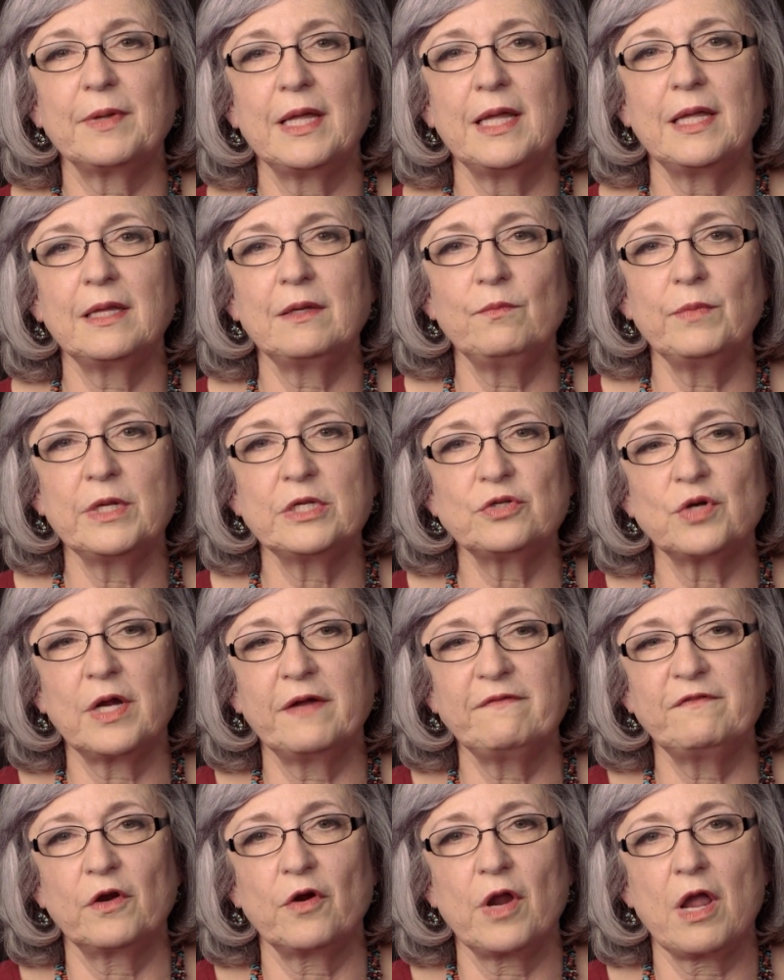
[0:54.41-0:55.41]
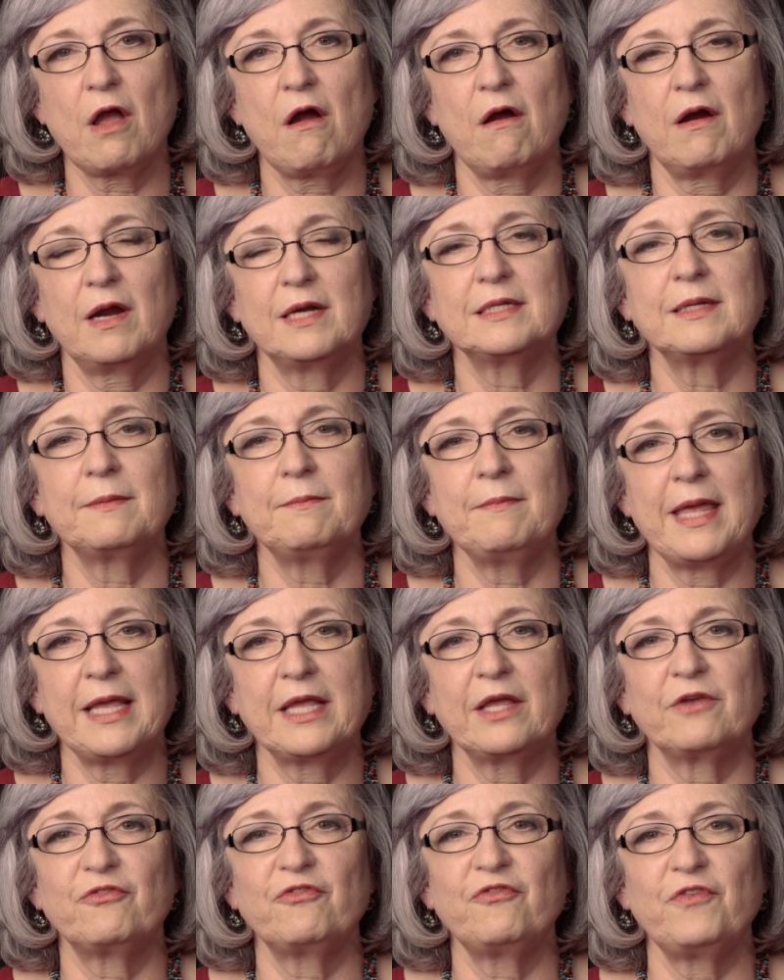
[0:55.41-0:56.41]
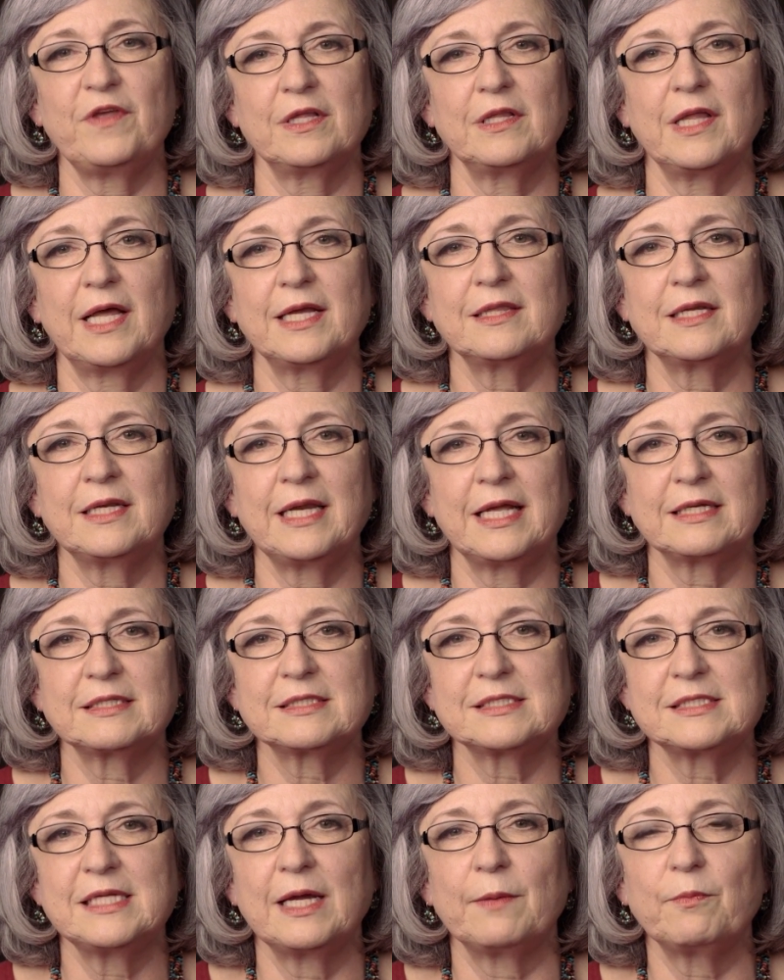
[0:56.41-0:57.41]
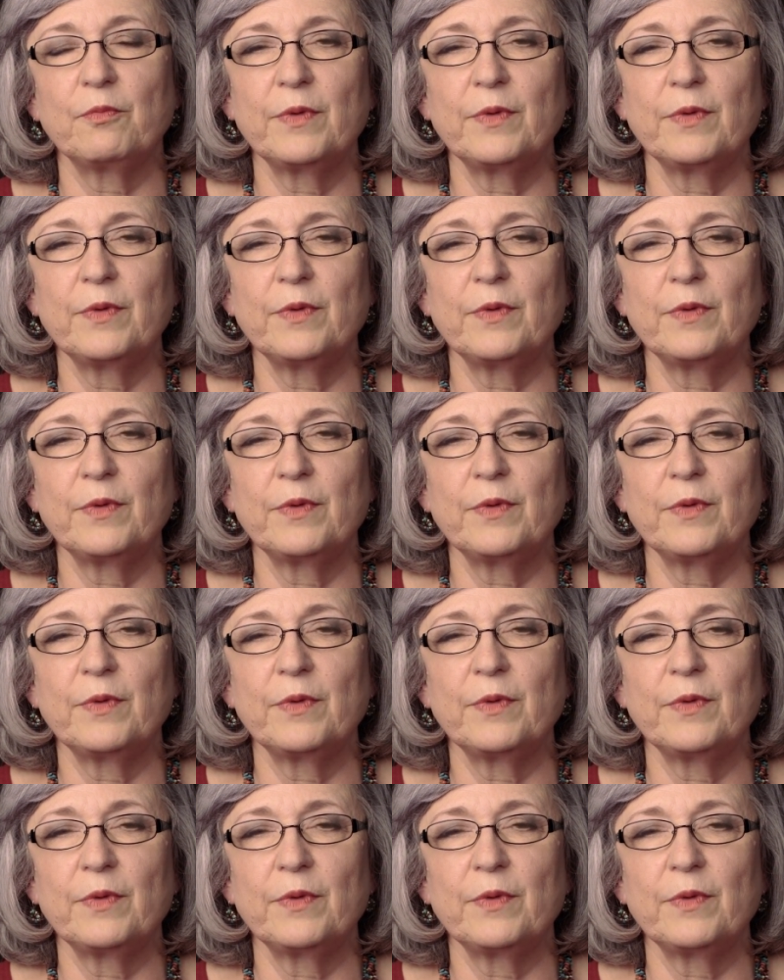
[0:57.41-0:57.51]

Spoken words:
And we try very hard to make it feel like the next step.